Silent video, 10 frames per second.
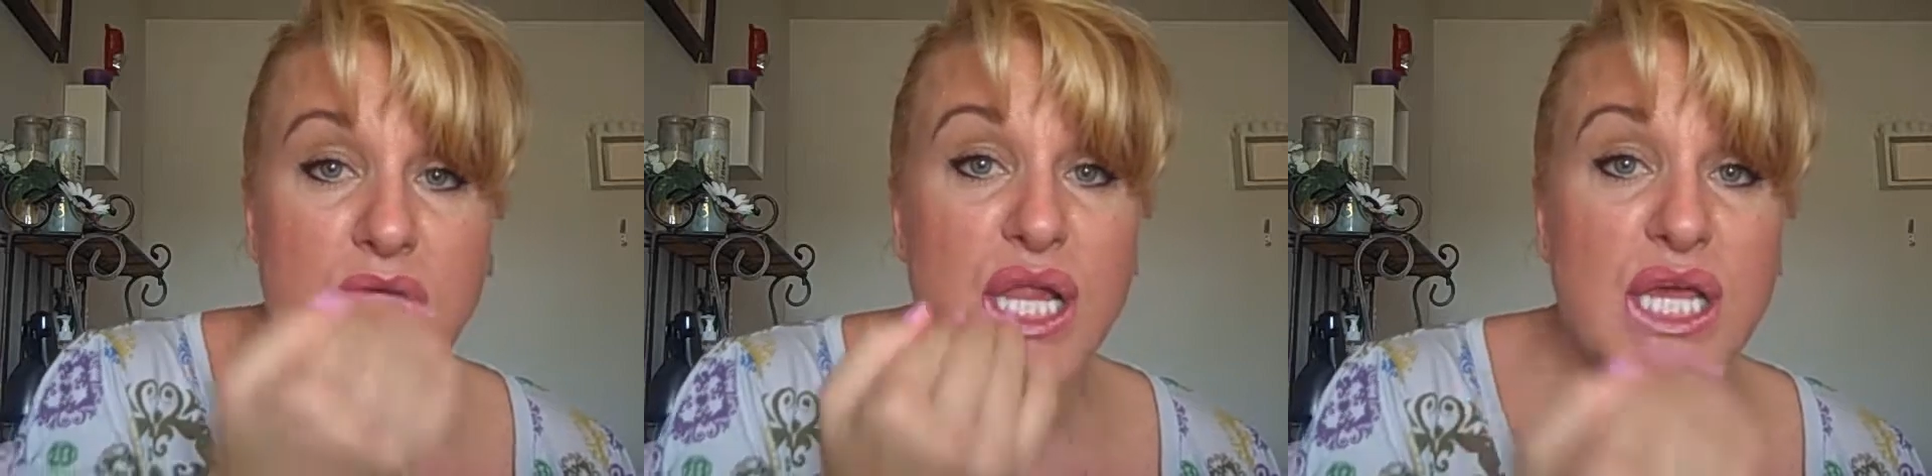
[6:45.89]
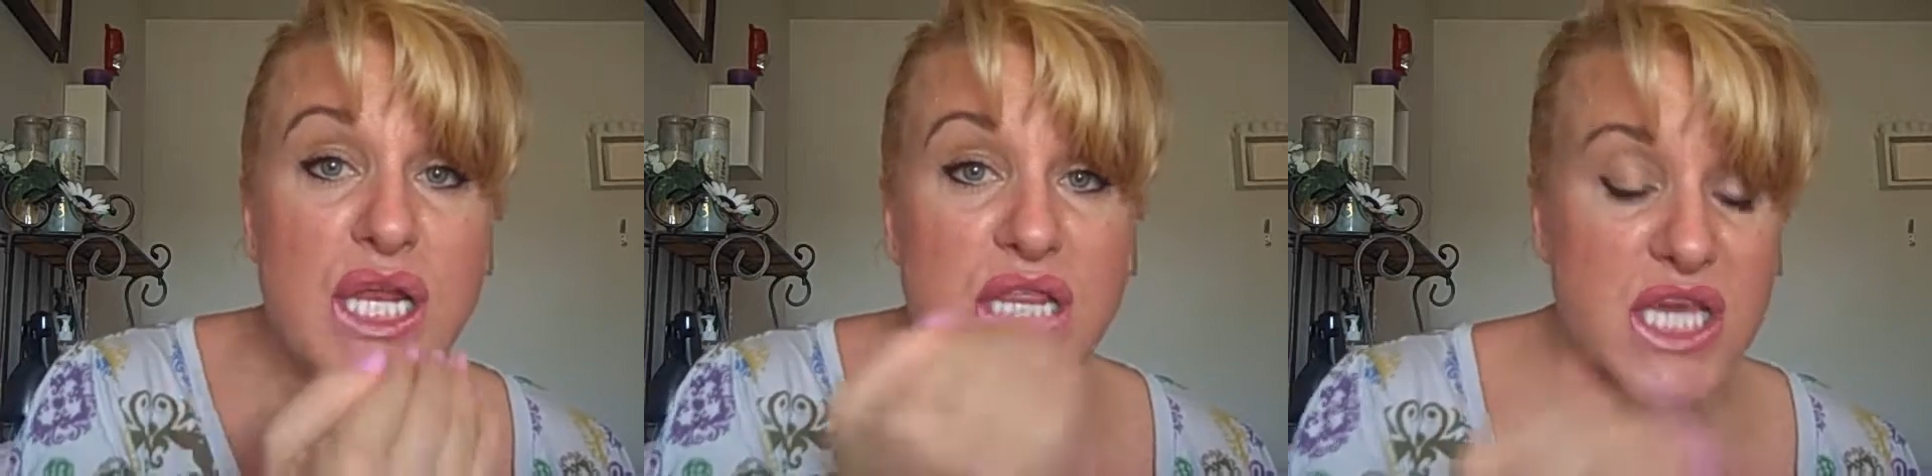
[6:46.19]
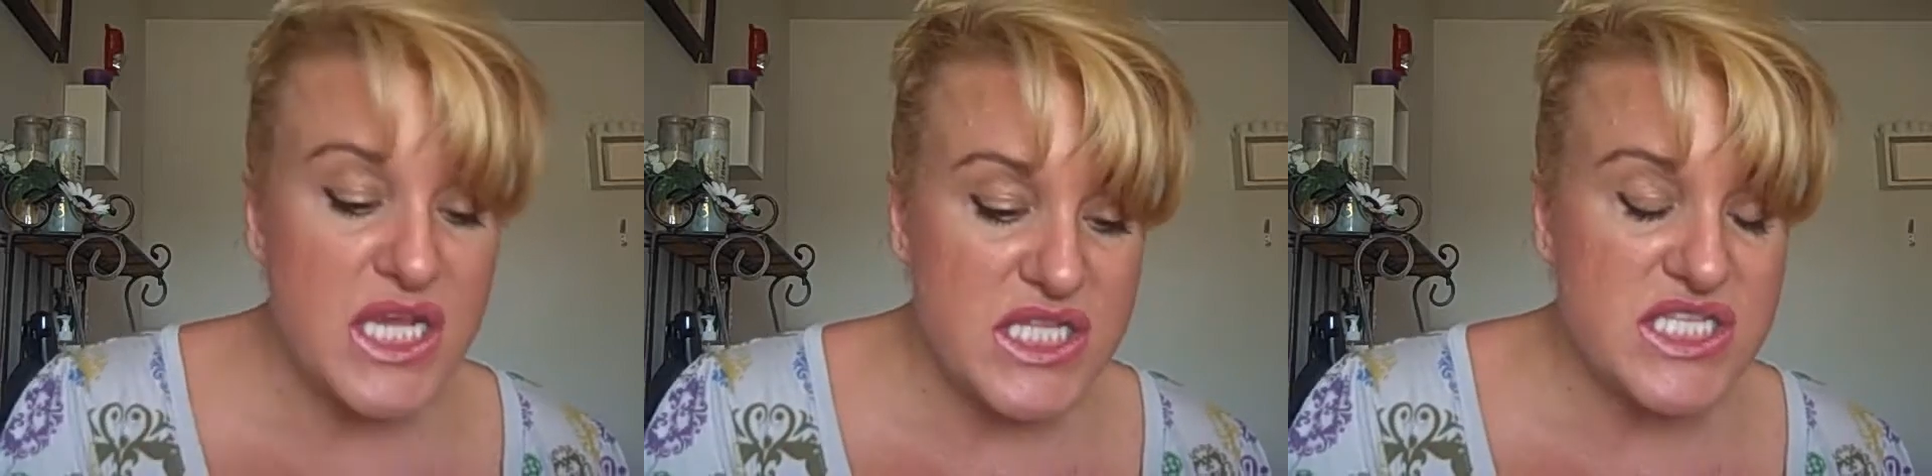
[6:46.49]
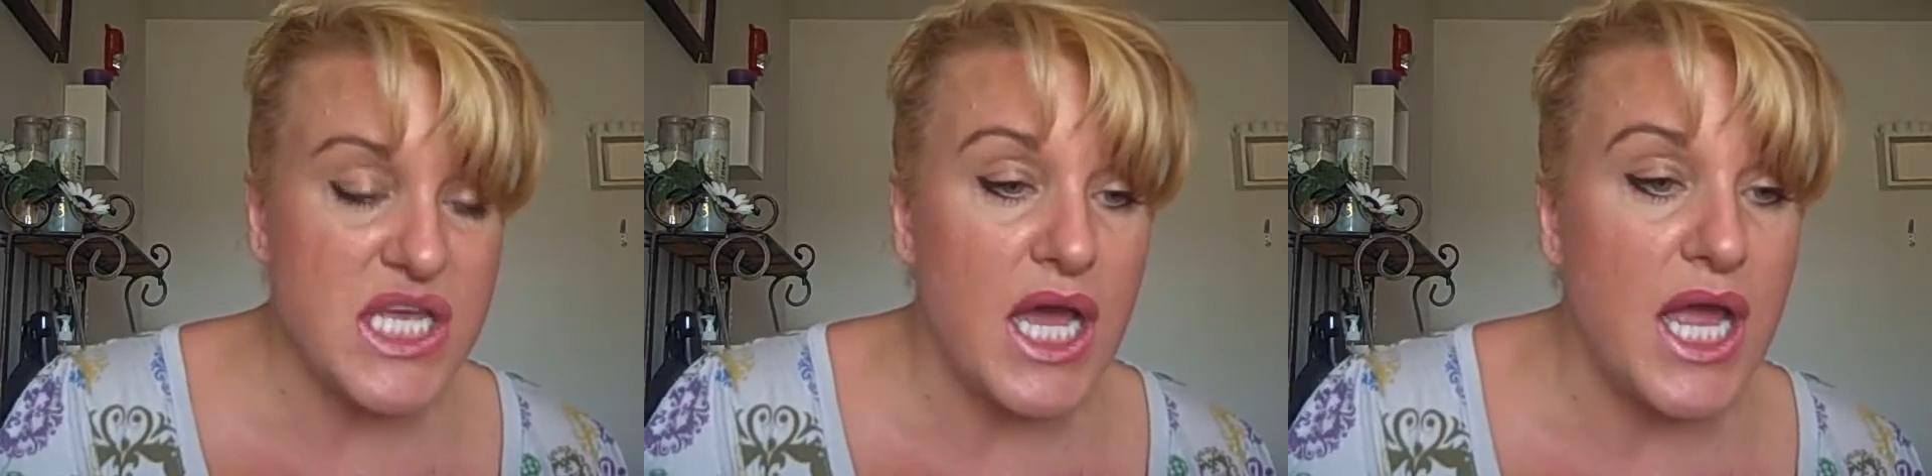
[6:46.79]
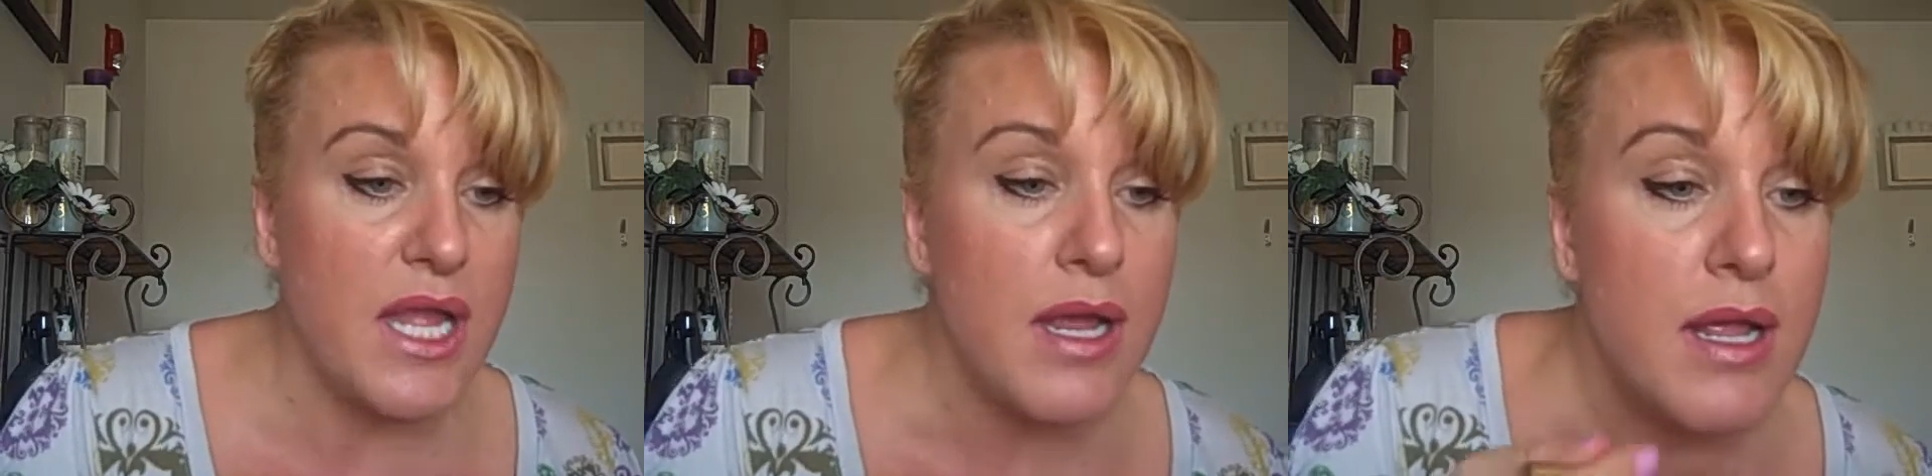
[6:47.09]
filling on the
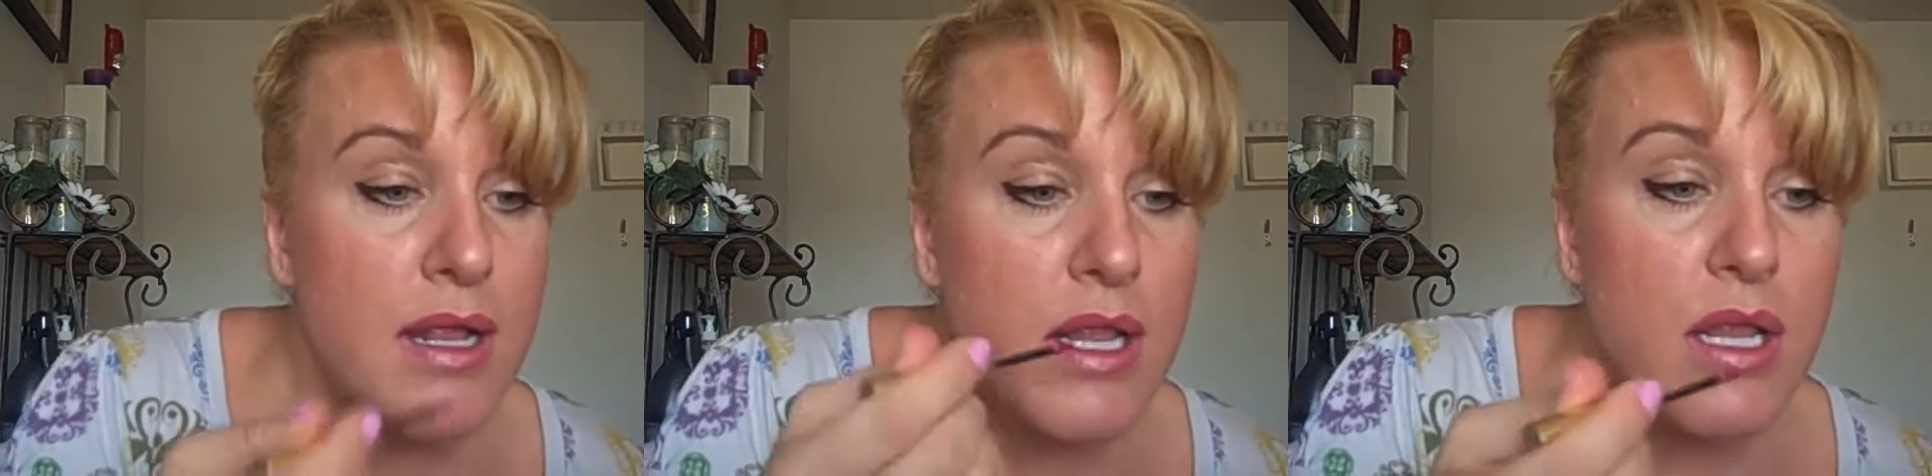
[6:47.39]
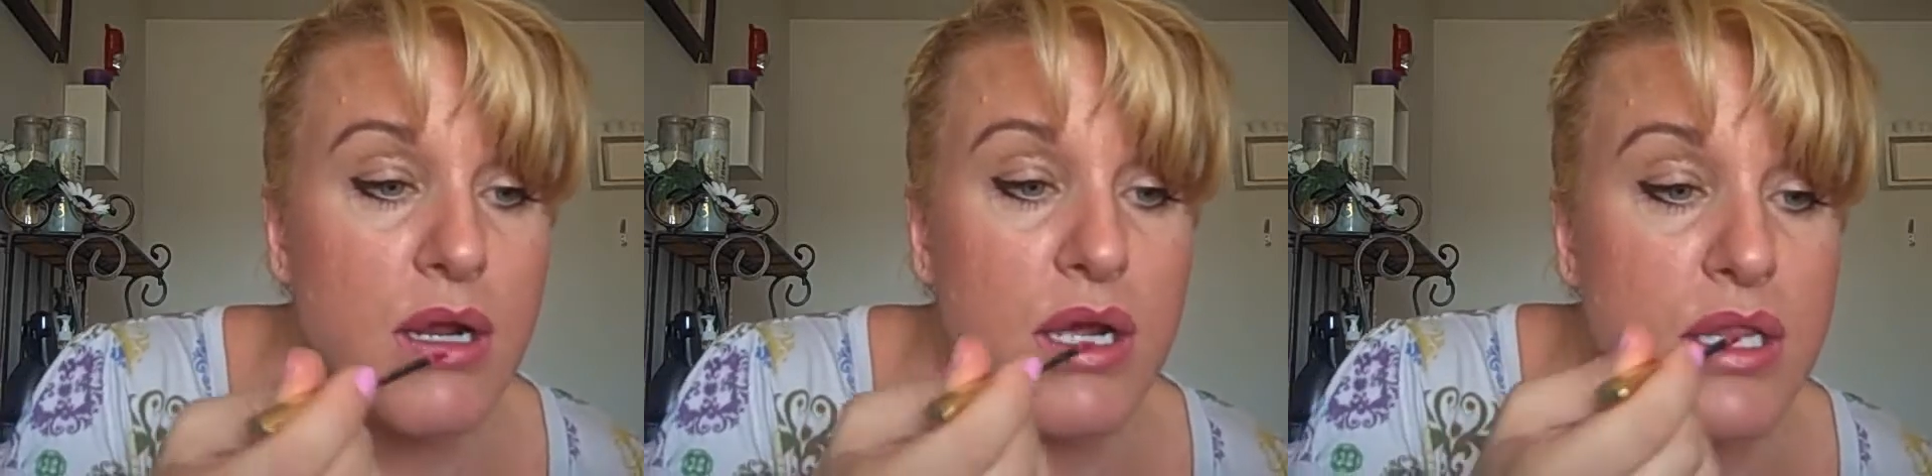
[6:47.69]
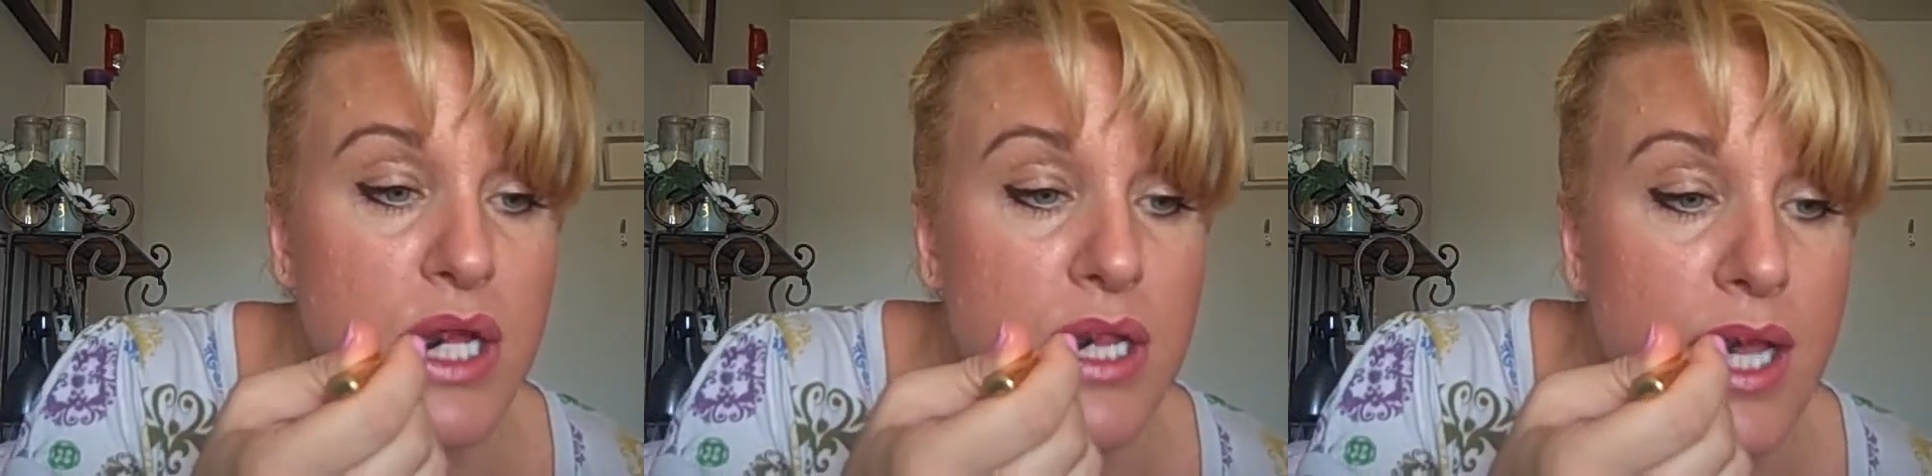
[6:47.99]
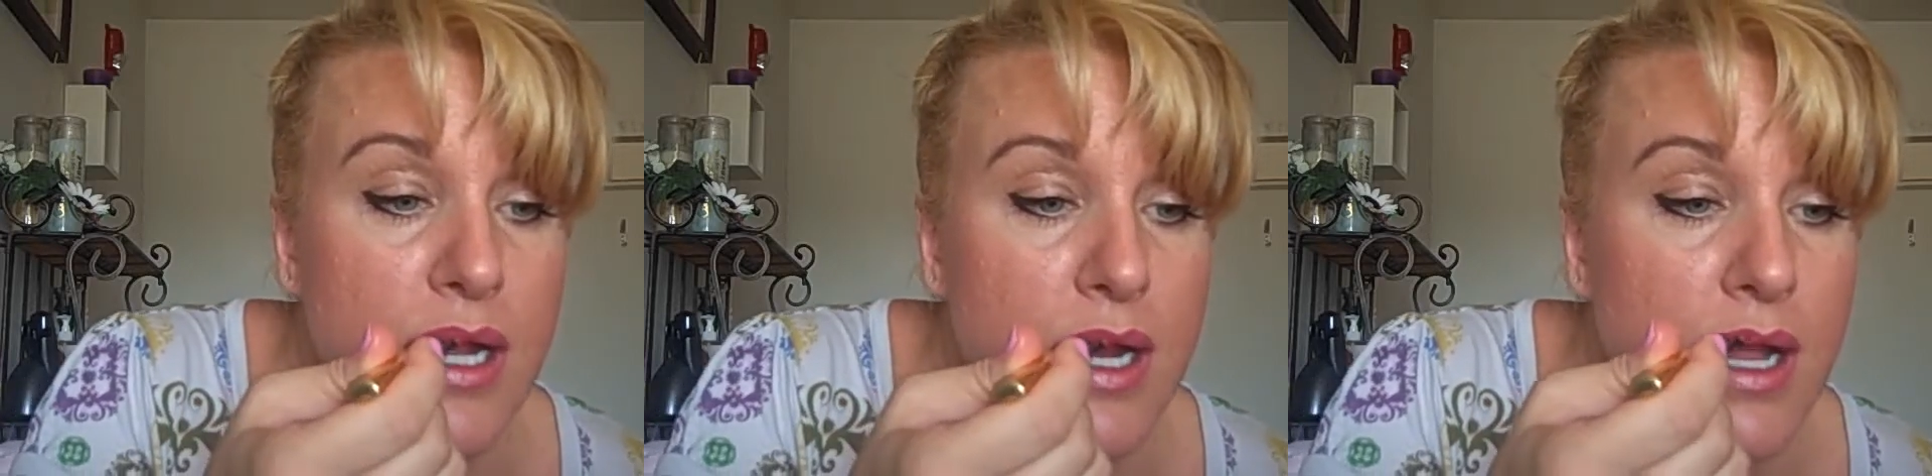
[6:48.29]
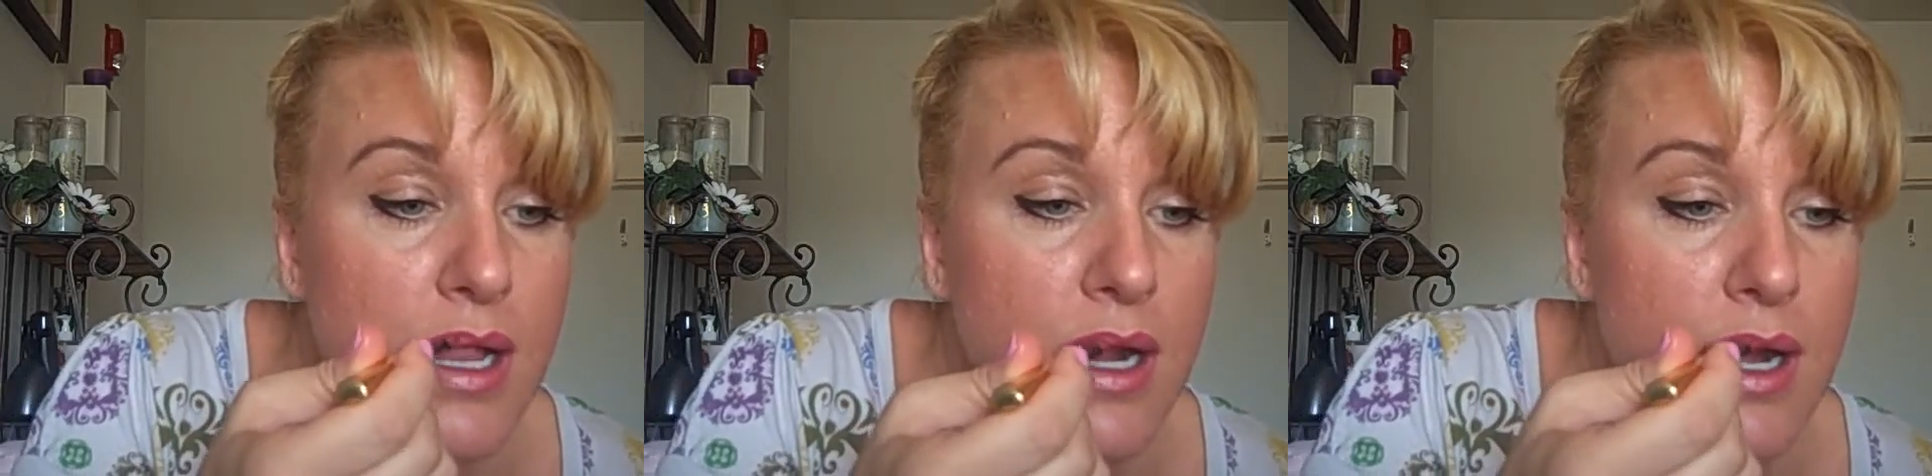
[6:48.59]
inside with my lighter
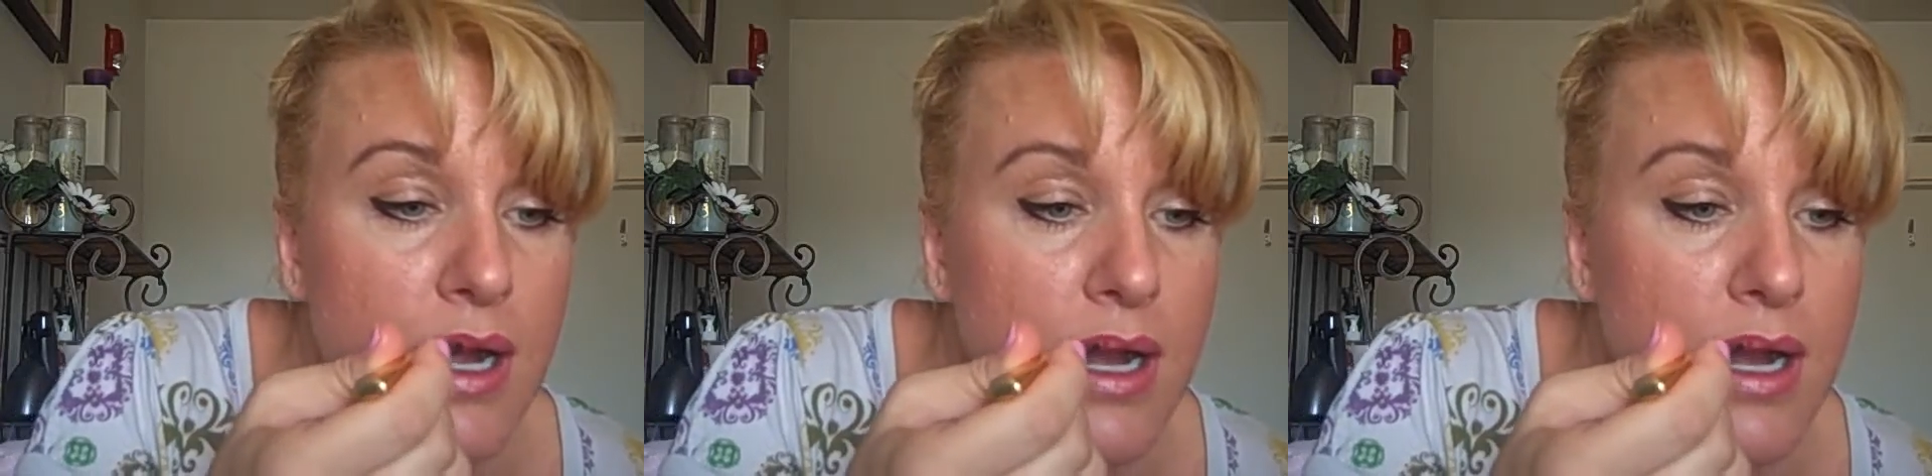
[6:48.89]
color.